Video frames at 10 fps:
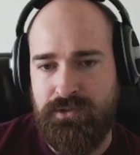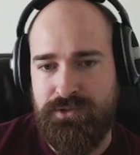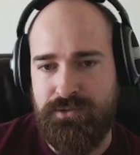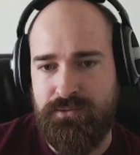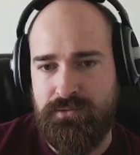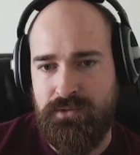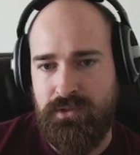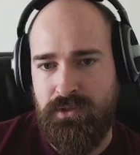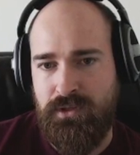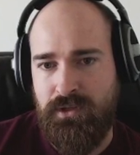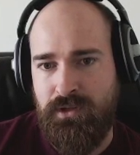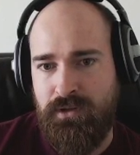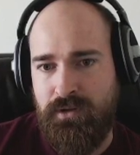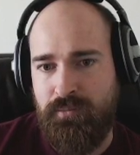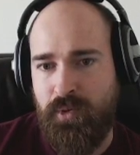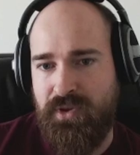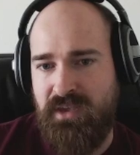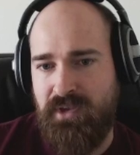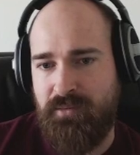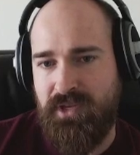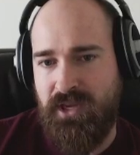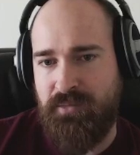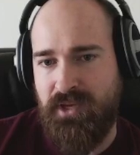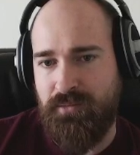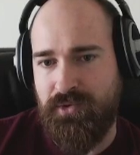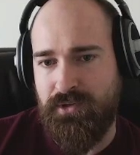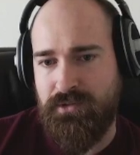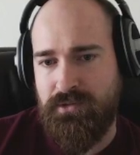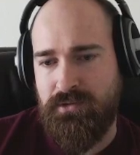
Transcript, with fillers: Two? Bohemia became the emperor.